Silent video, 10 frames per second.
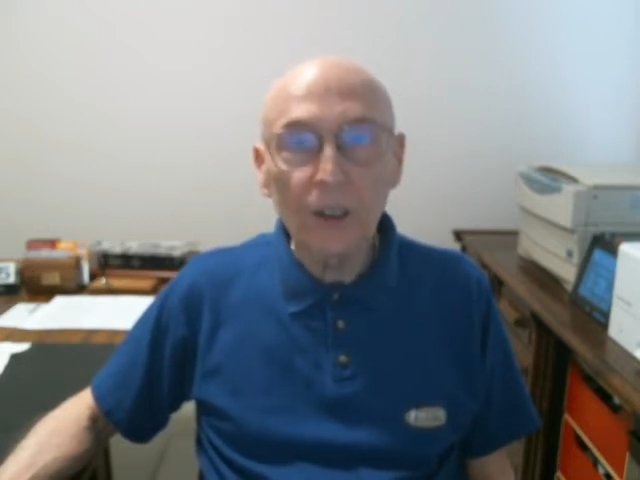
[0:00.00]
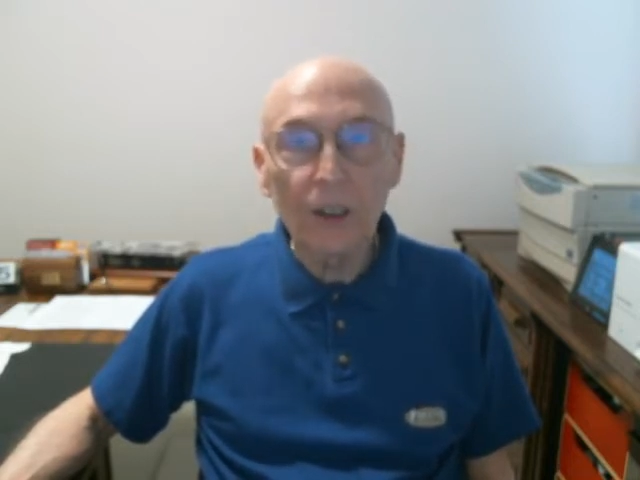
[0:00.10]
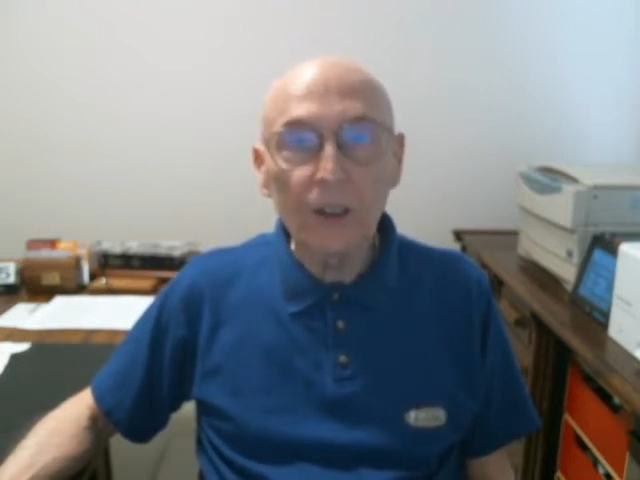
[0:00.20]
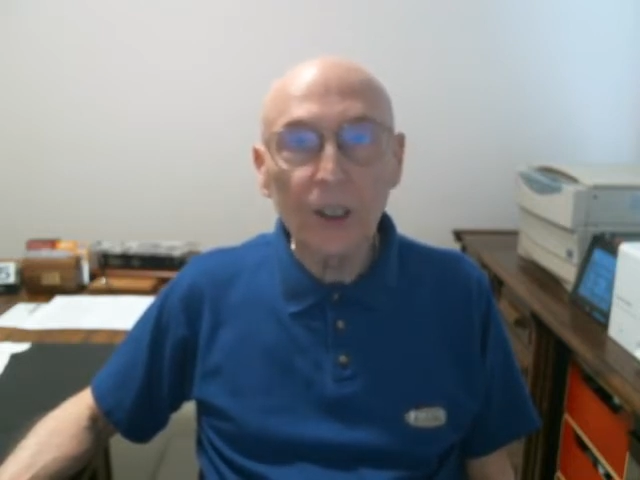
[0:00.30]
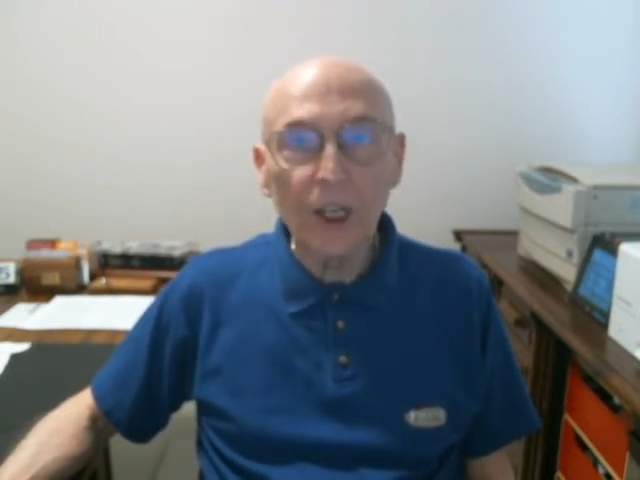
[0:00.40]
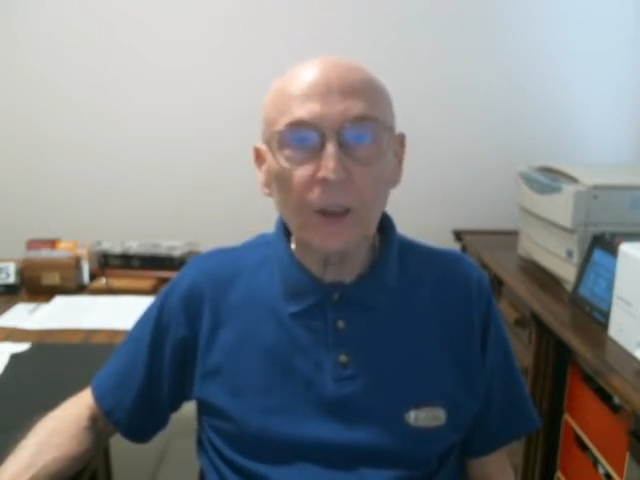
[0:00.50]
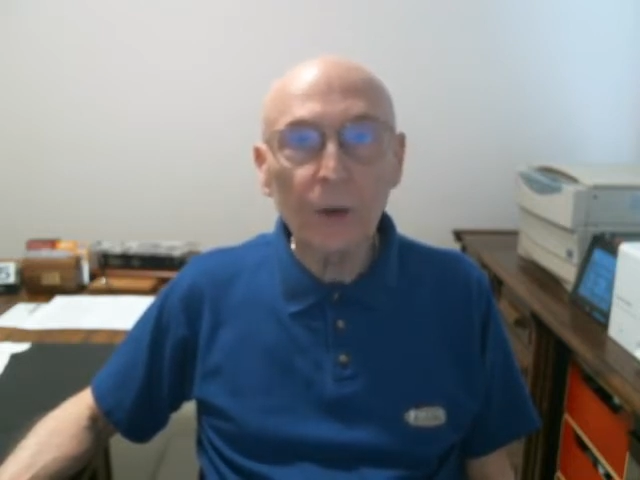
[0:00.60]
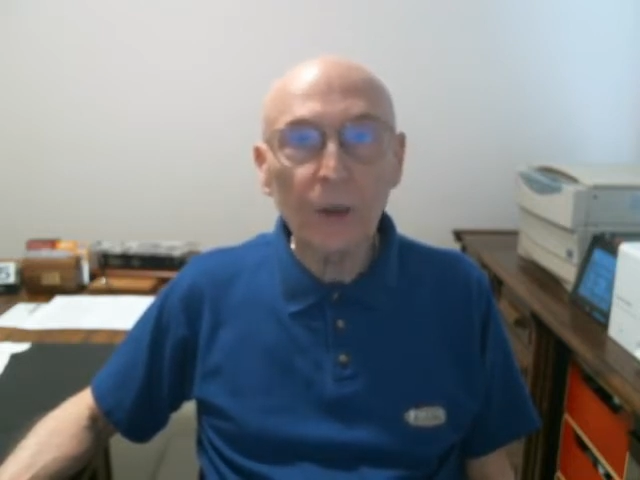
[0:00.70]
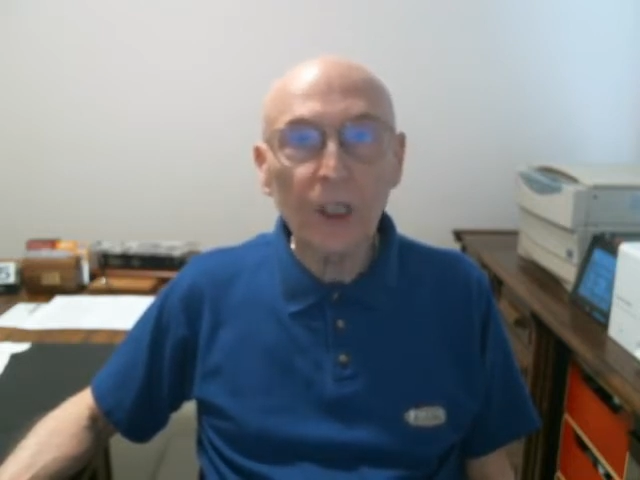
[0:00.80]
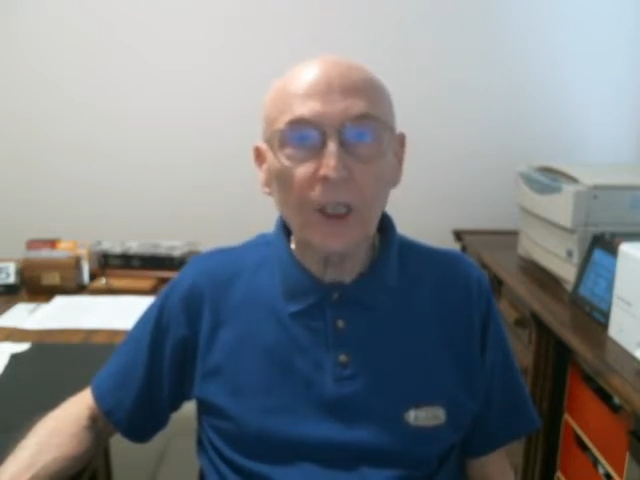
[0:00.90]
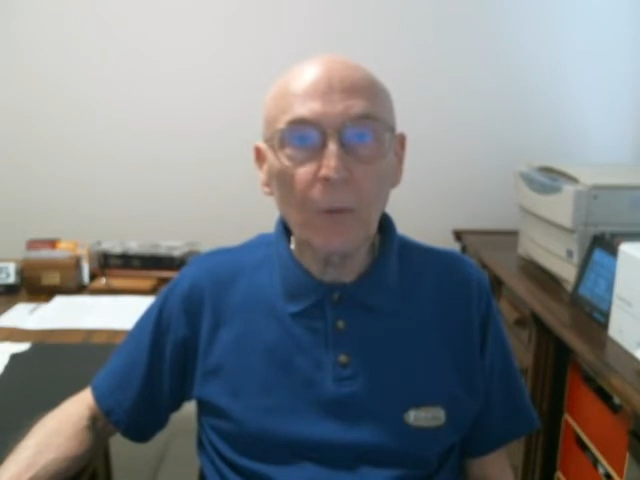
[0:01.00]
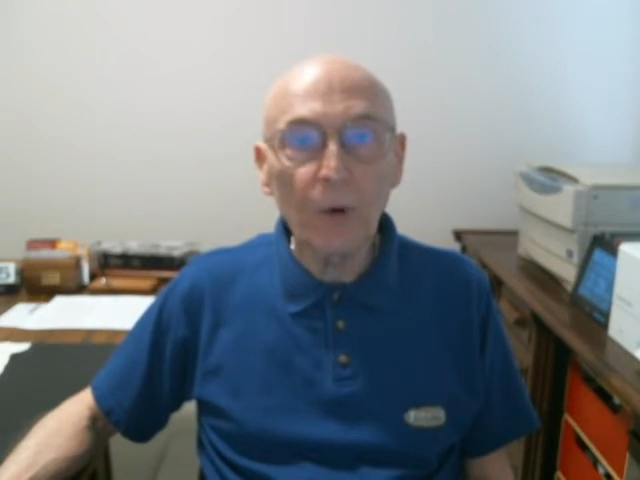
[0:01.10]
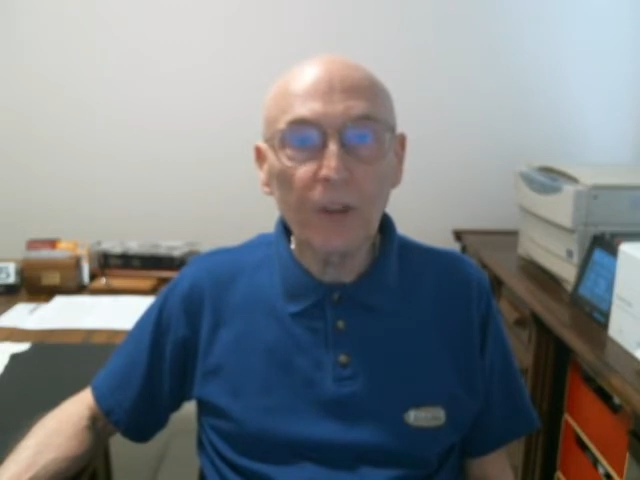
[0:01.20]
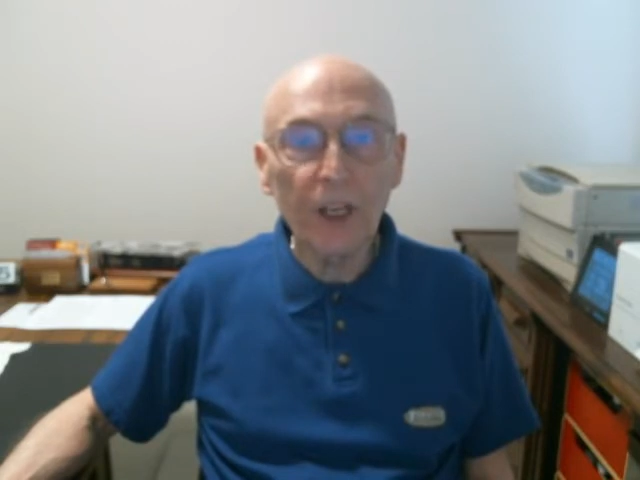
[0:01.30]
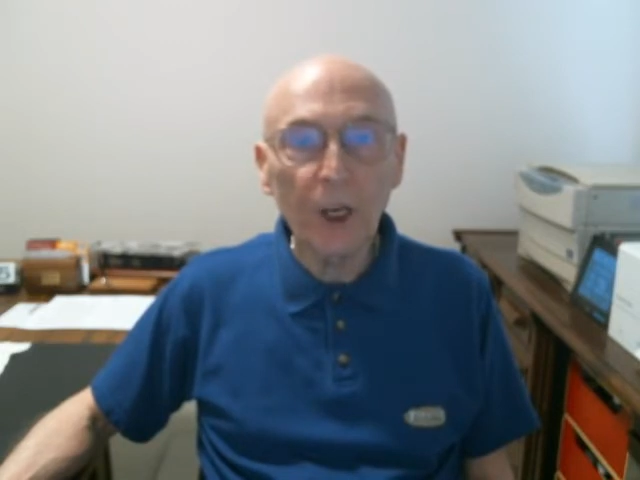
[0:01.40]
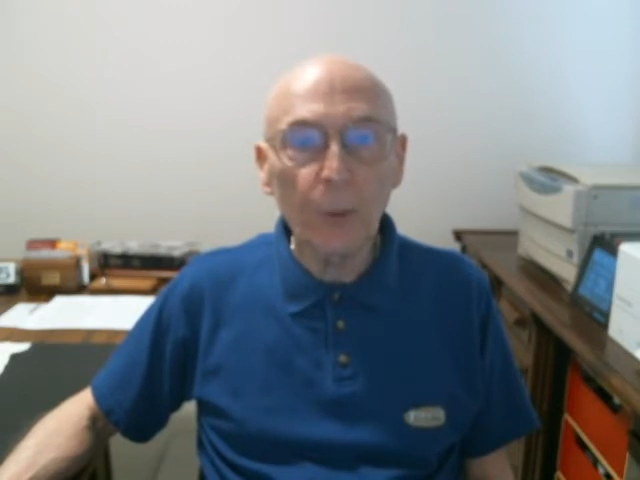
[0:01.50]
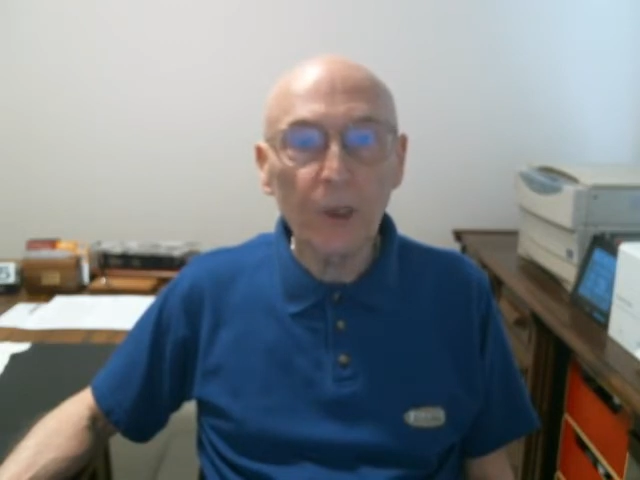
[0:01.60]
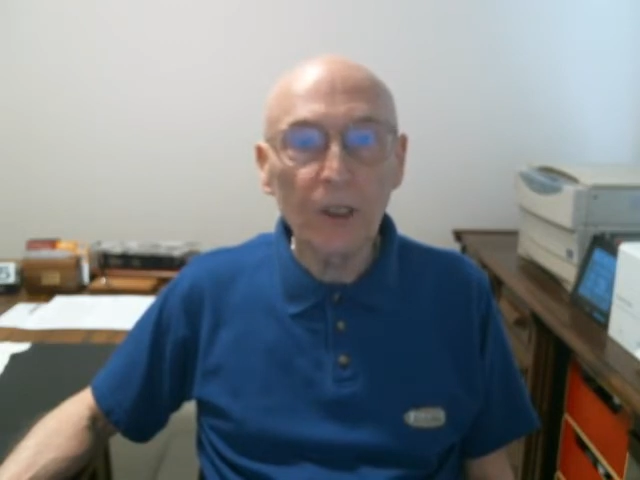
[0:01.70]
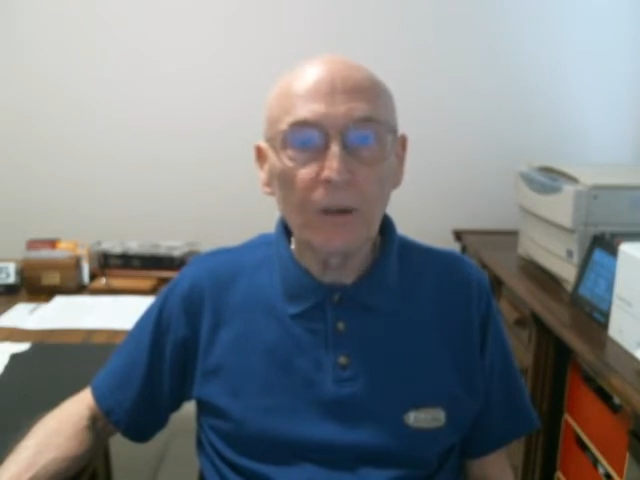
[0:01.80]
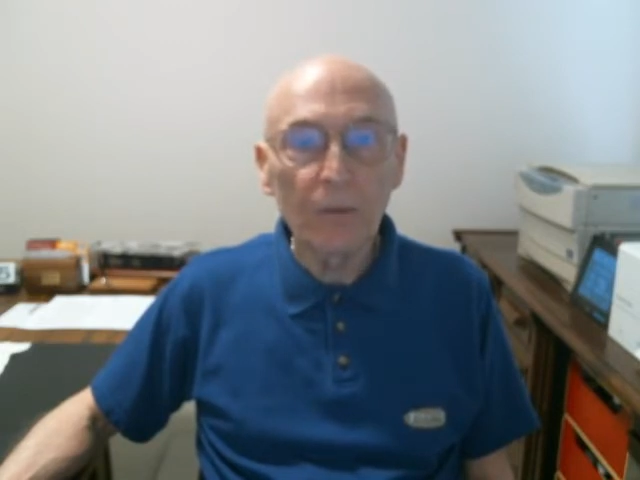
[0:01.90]
continue her
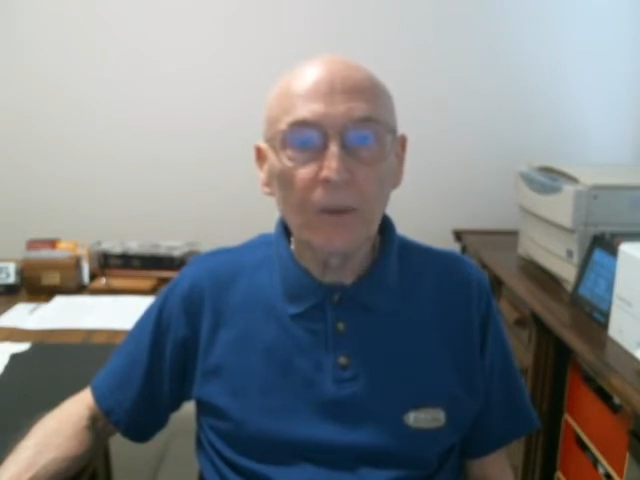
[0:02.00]
chemotherapy,